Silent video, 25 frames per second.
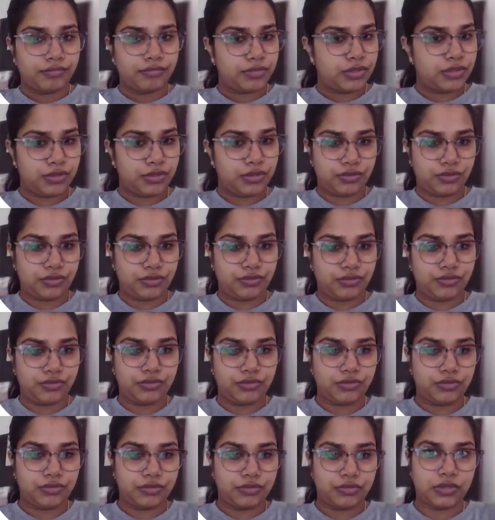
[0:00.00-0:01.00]
do
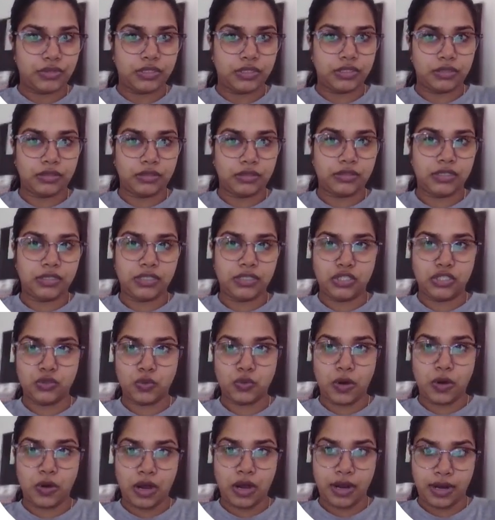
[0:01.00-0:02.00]
result into
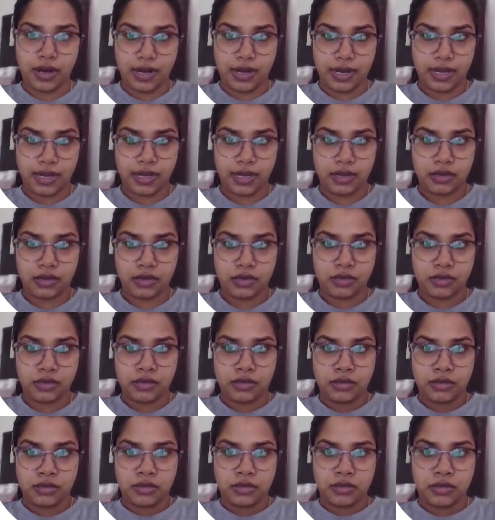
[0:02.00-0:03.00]
I
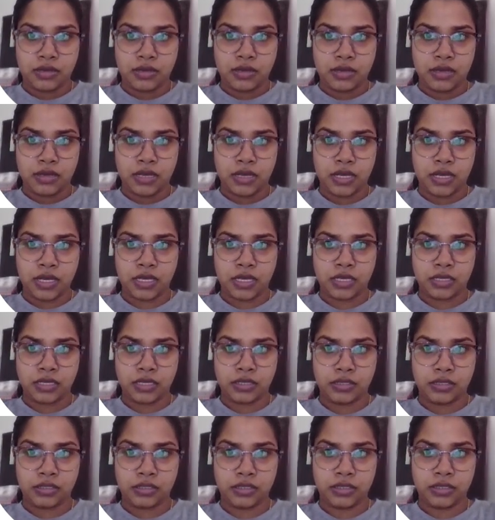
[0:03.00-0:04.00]

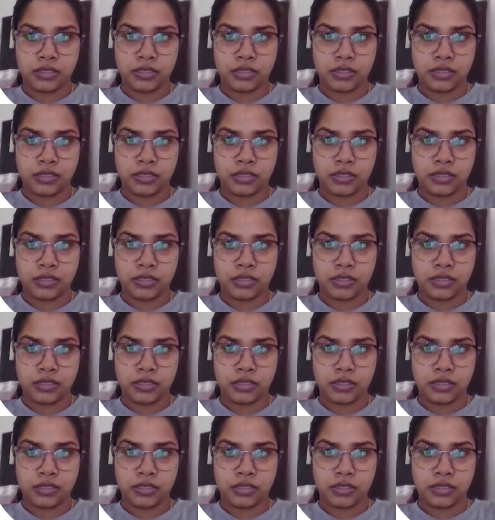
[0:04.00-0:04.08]
and